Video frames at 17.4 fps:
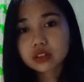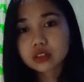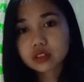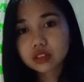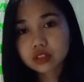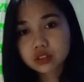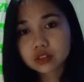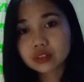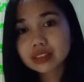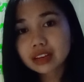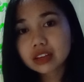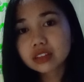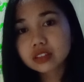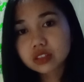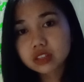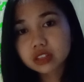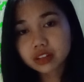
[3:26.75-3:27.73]

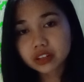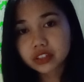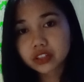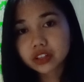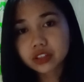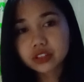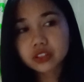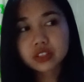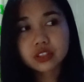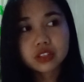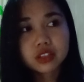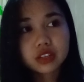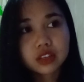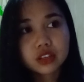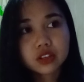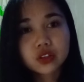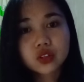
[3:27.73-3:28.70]
students, learners,
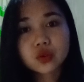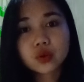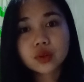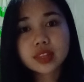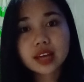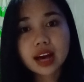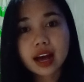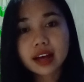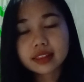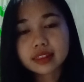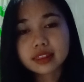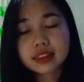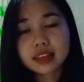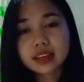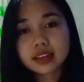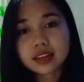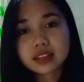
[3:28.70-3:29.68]
so that
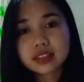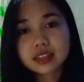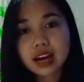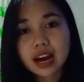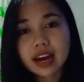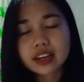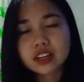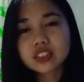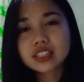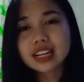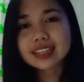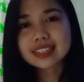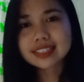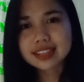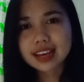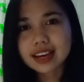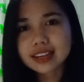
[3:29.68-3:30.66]
I could
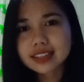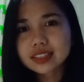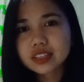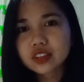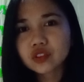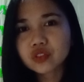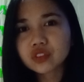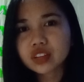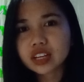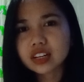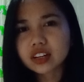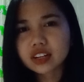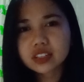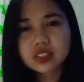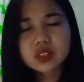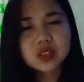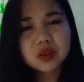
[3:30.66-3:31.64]
assess if they
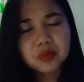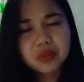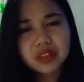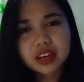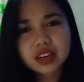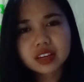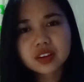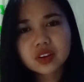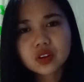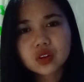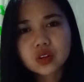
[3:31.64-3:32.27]
learned something.